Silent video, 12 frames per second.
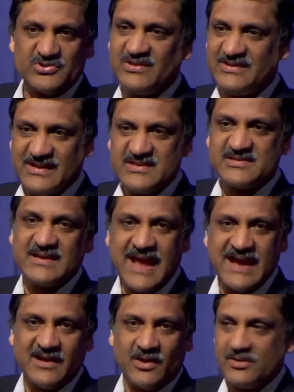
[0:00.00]
there's an instant
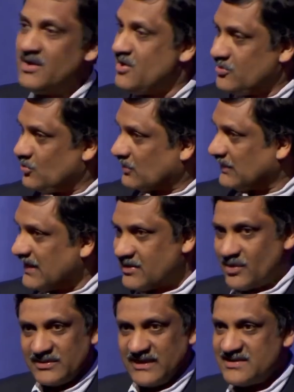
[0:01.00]
Hangout. You click
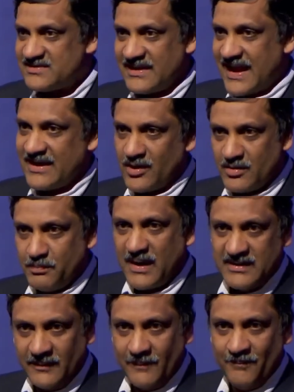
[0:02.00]
on the instant Hangout
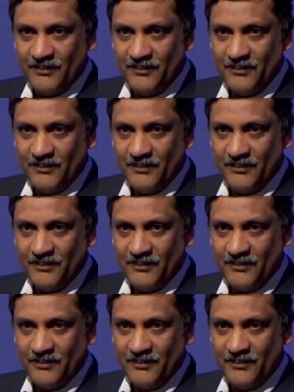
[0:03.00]
button,